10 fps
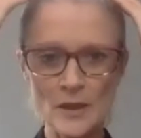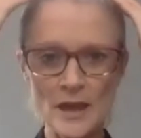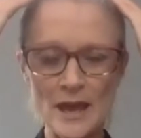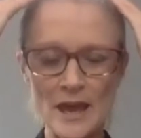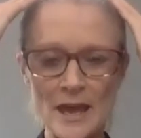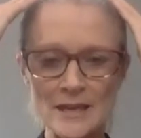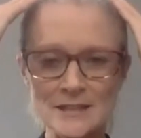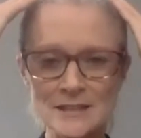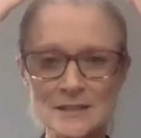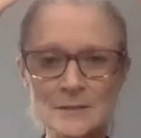their head
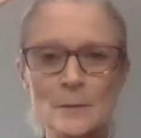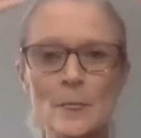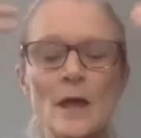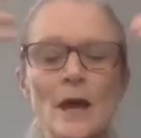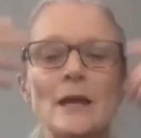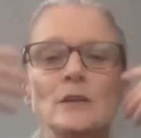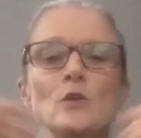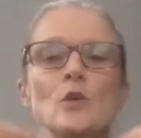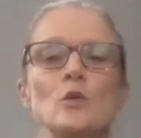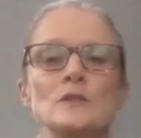and
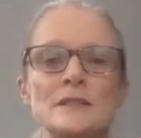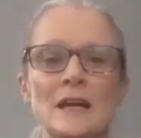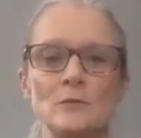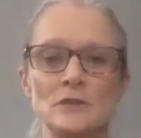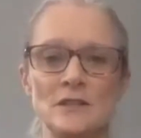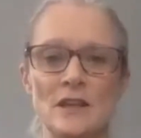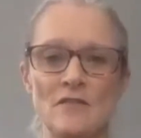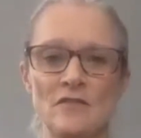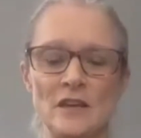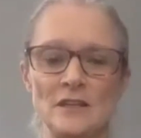goes down to their
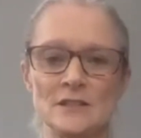feet.